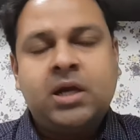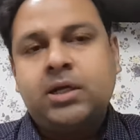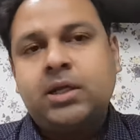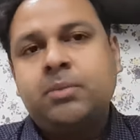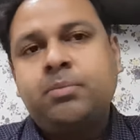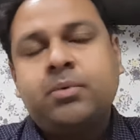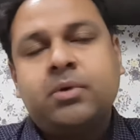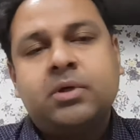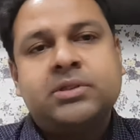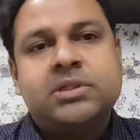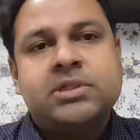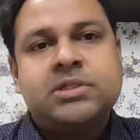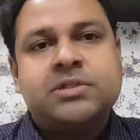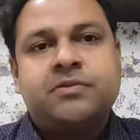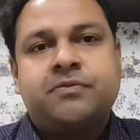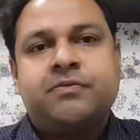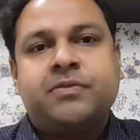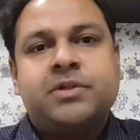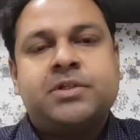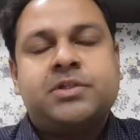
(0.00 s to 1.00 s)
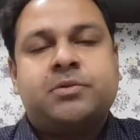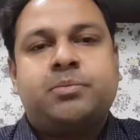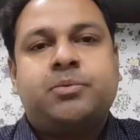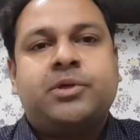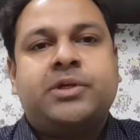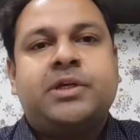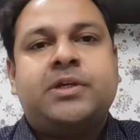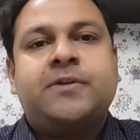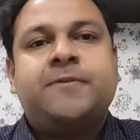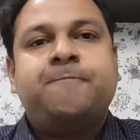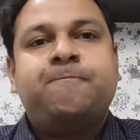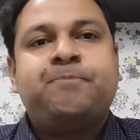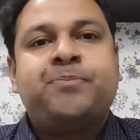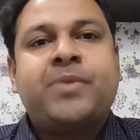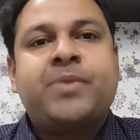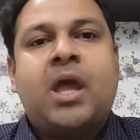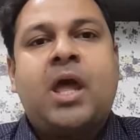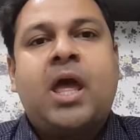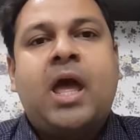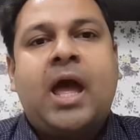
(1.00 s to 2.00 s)
tip, or this is the first point.
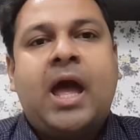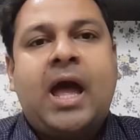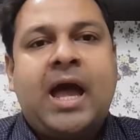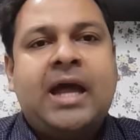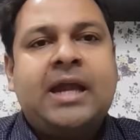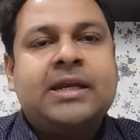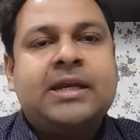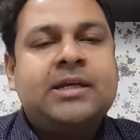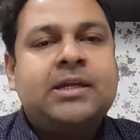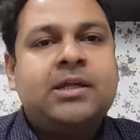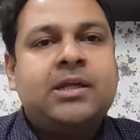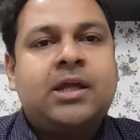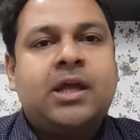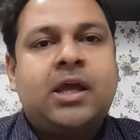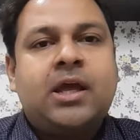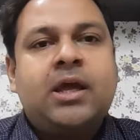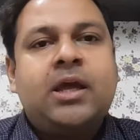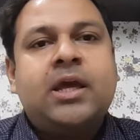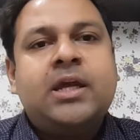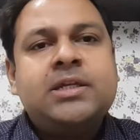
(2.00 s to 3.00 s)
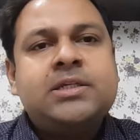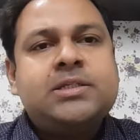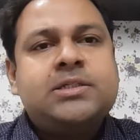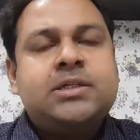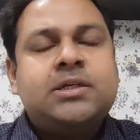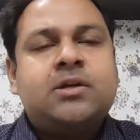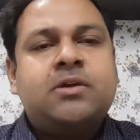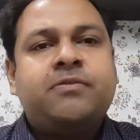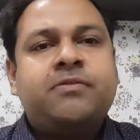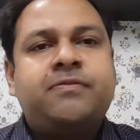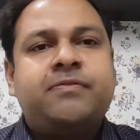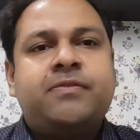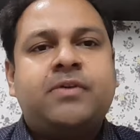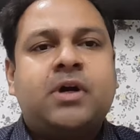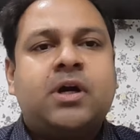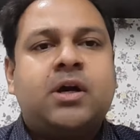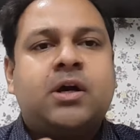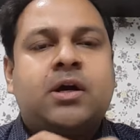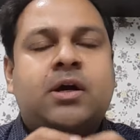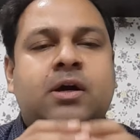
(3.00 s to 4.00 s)
And instead of
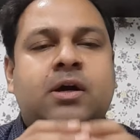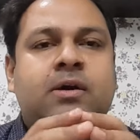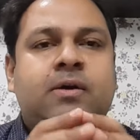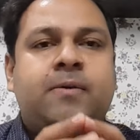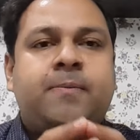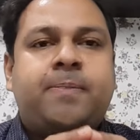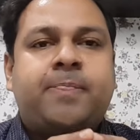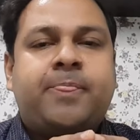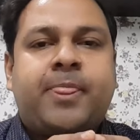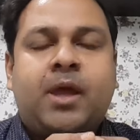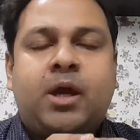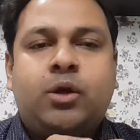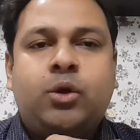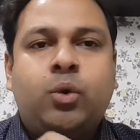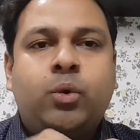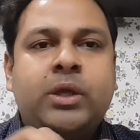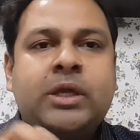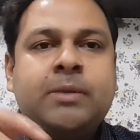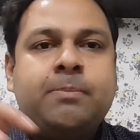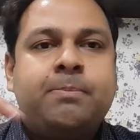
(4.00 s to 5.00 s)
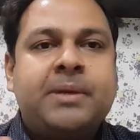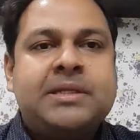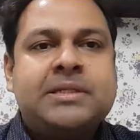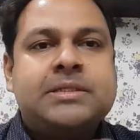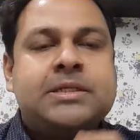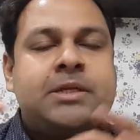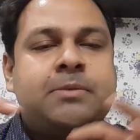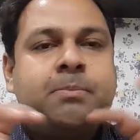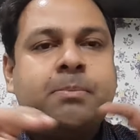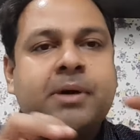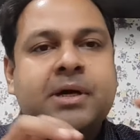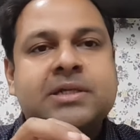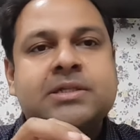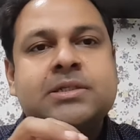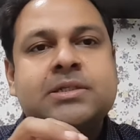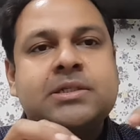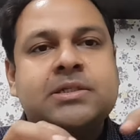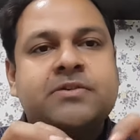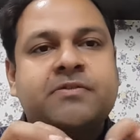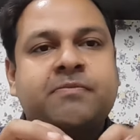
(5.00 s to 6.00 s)
knowing bits and
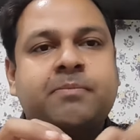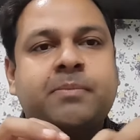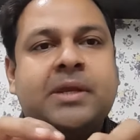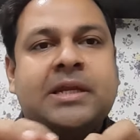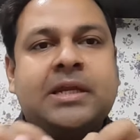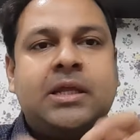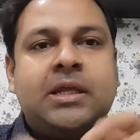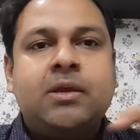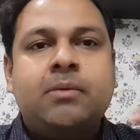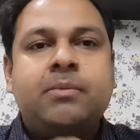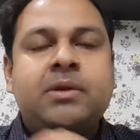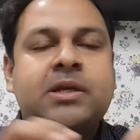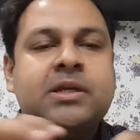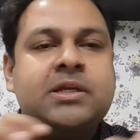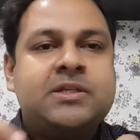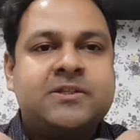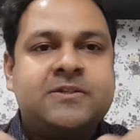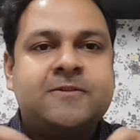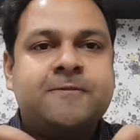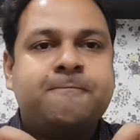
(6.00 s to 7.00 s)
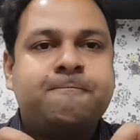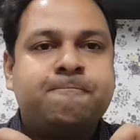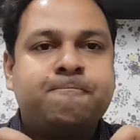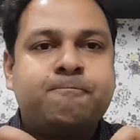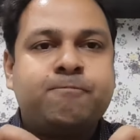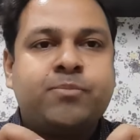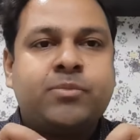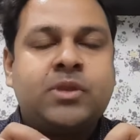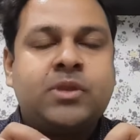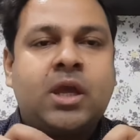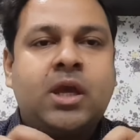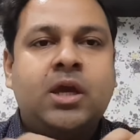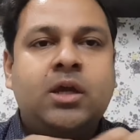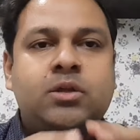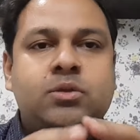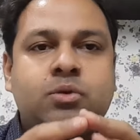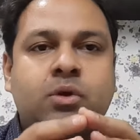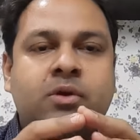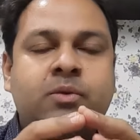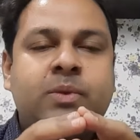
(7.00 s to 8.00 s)
parcels of many remedies, it
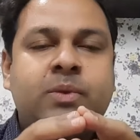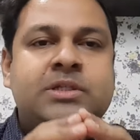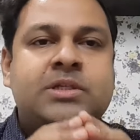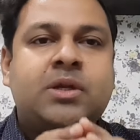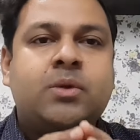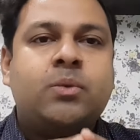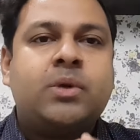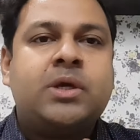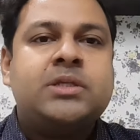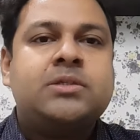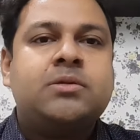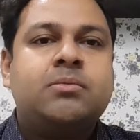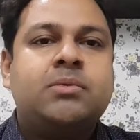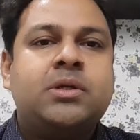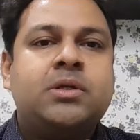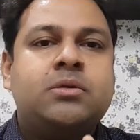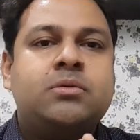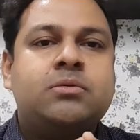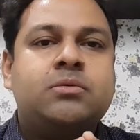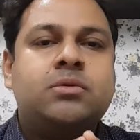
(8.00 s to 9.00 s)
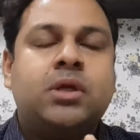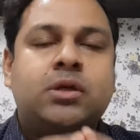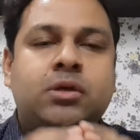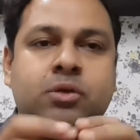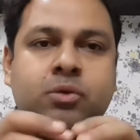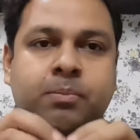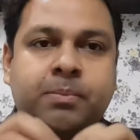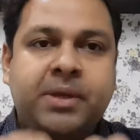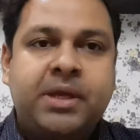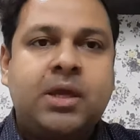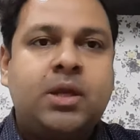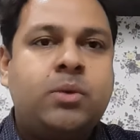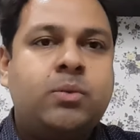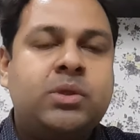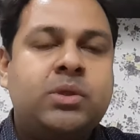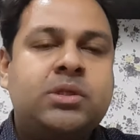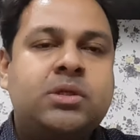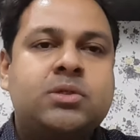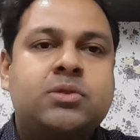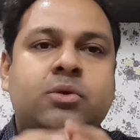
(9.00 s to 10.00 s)
is always advisable to begin
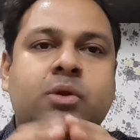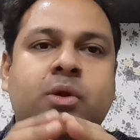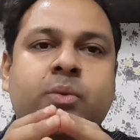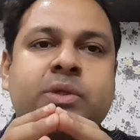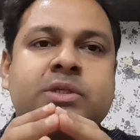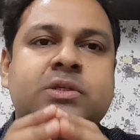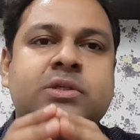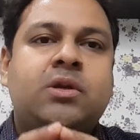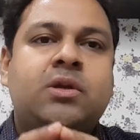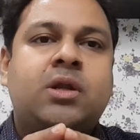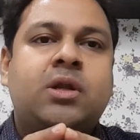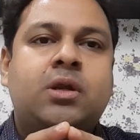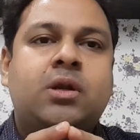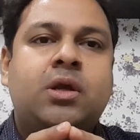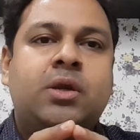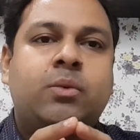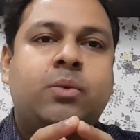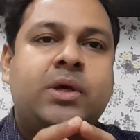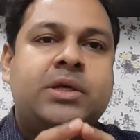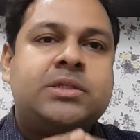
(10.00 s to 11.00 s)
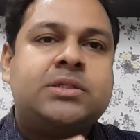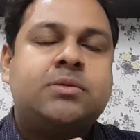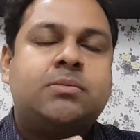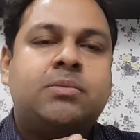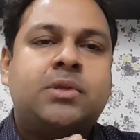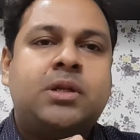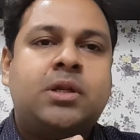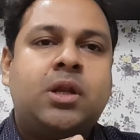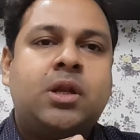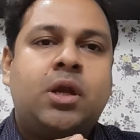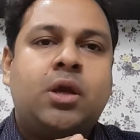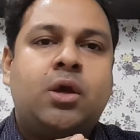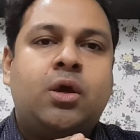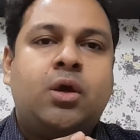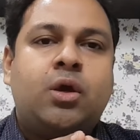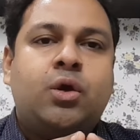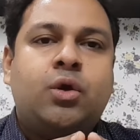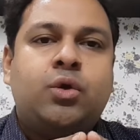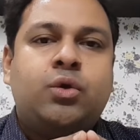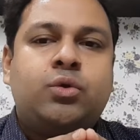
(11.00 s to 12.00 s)
with, it is always advisable
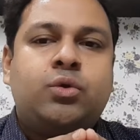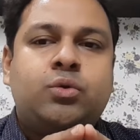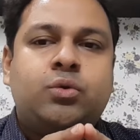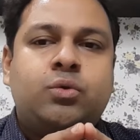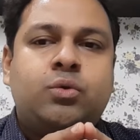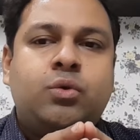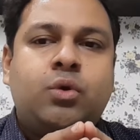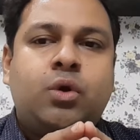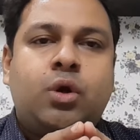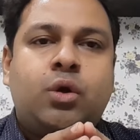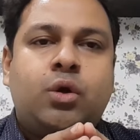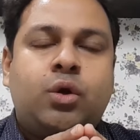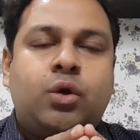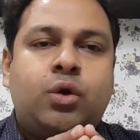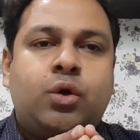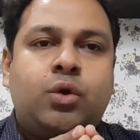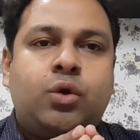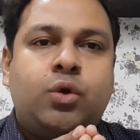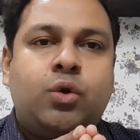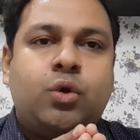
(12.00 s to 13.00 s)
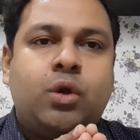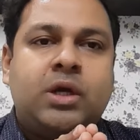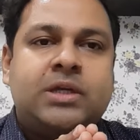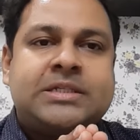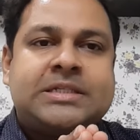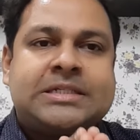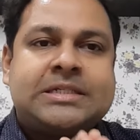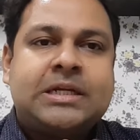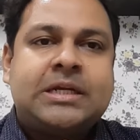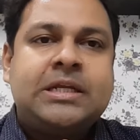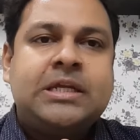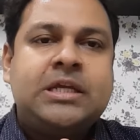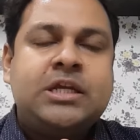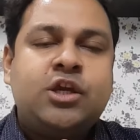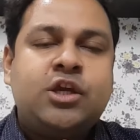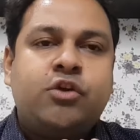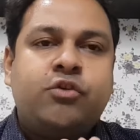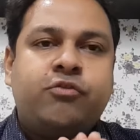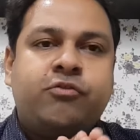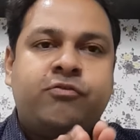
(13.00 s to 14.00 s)
to study